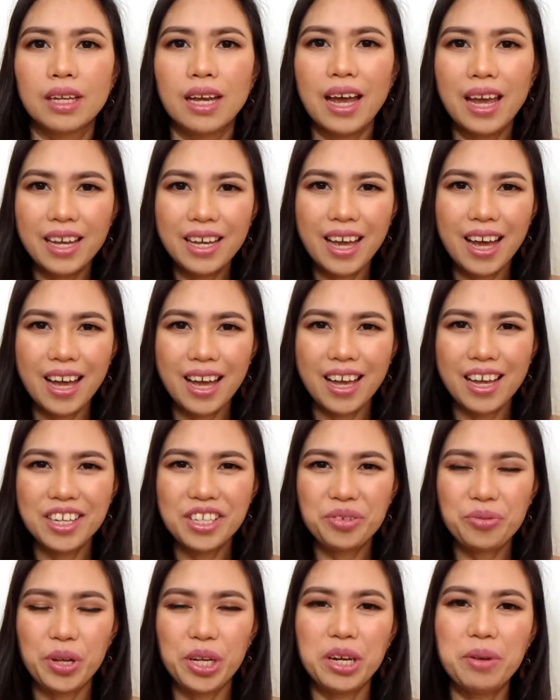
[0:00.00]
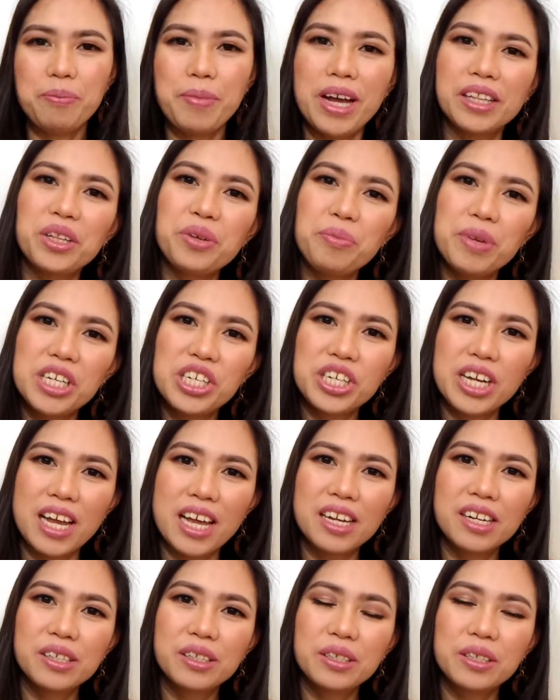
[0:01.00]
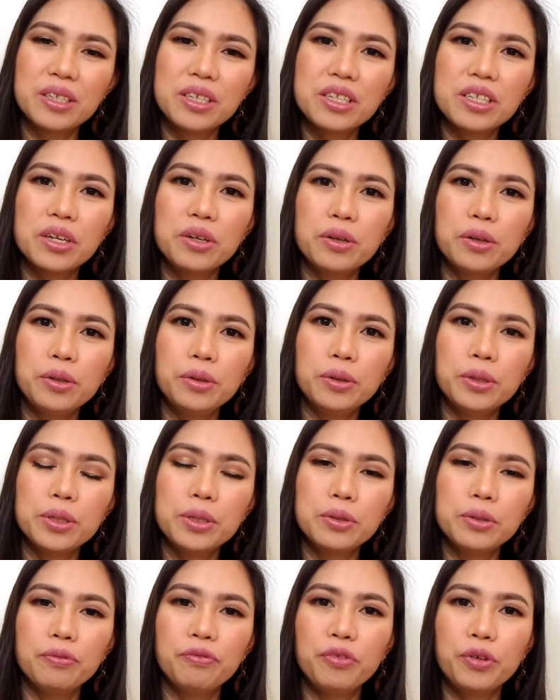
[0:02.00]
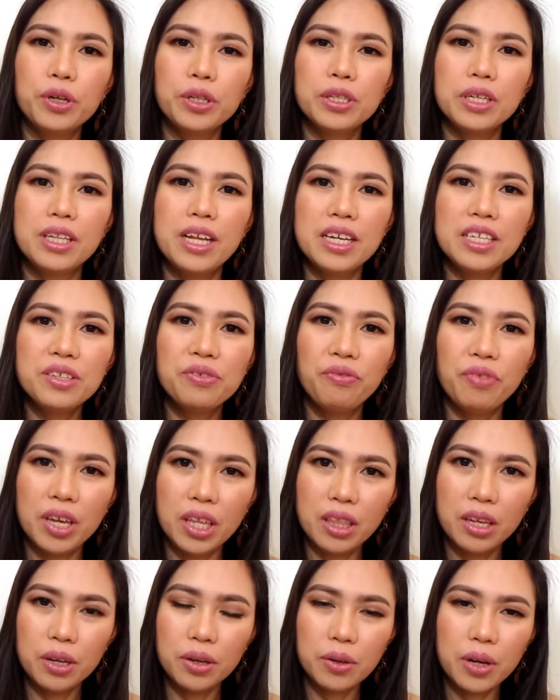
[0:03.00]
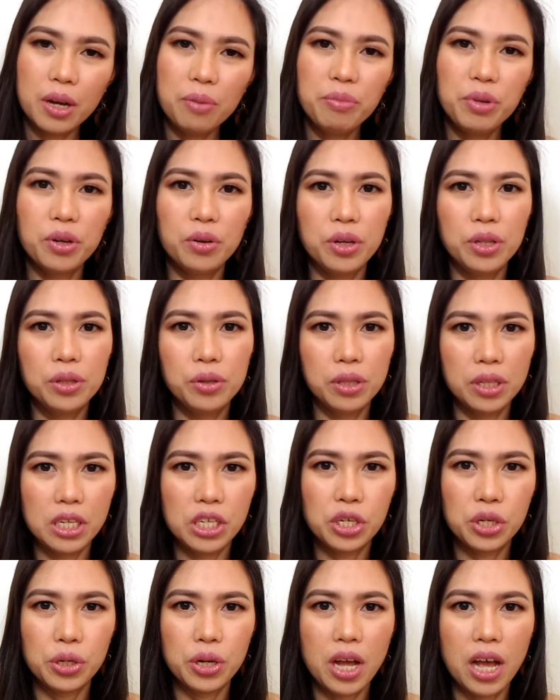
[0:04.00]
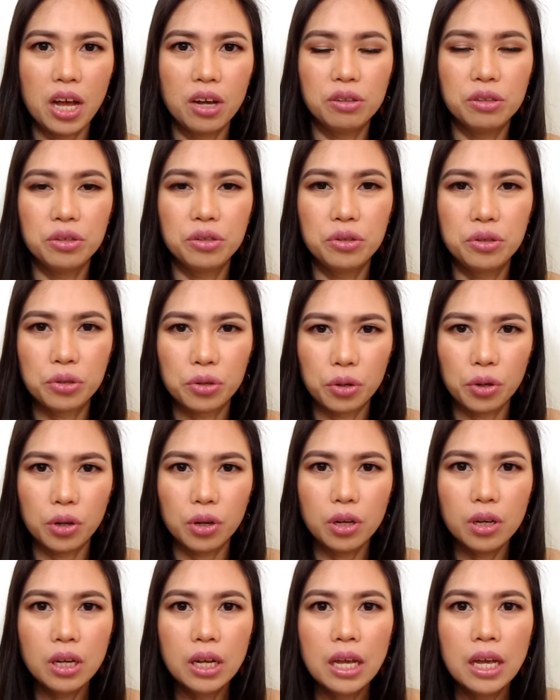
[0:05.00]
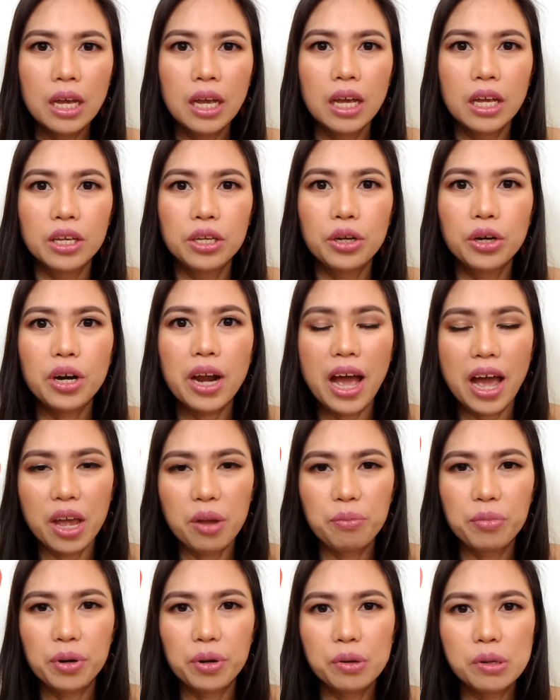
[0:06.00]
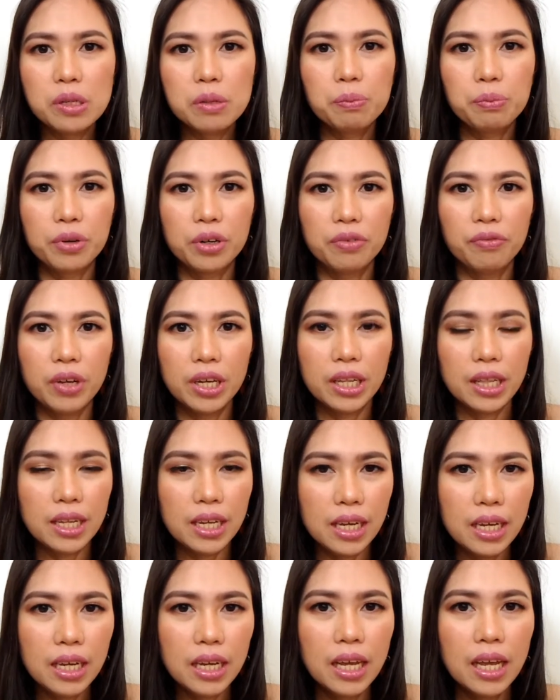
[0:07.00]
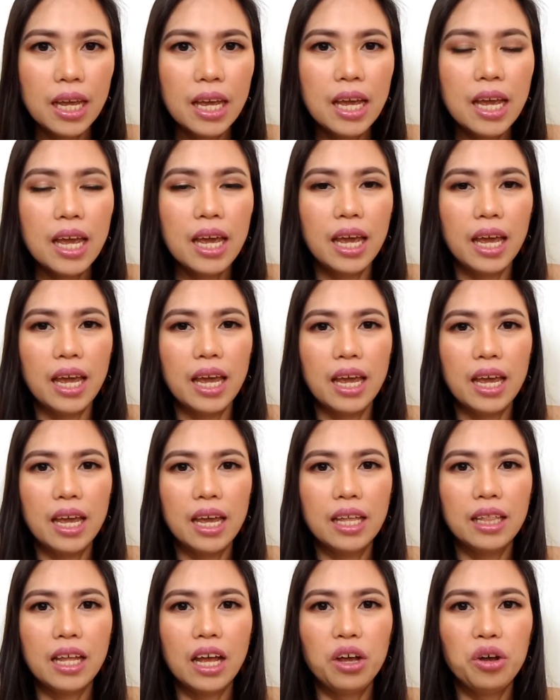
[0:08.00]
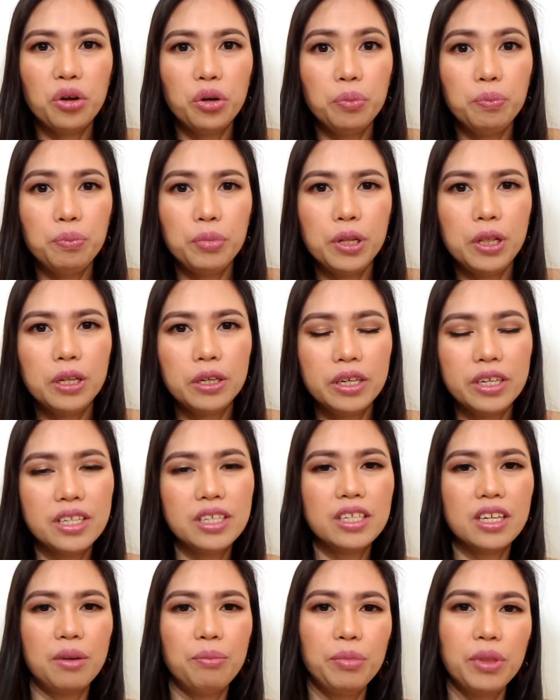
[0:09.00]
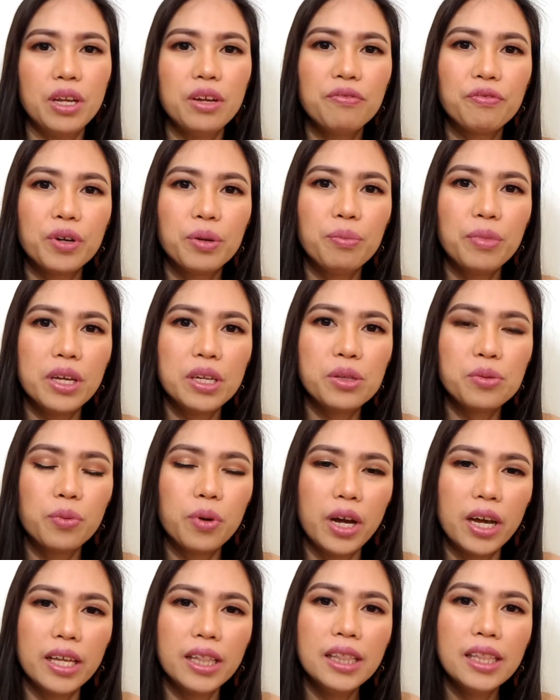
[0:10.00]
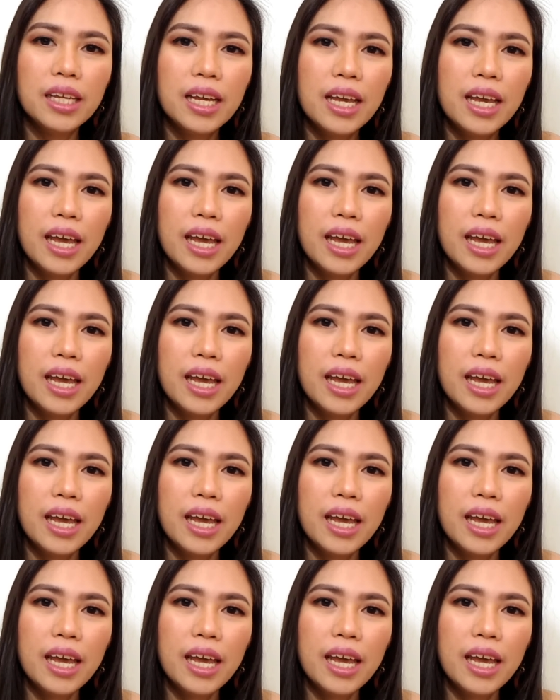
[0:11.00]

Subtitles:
Hi guys, welcome back to my channel. For today's video, I'm going to teach you how to draw your eyebrows perfectly, and I hope you learned something from this one.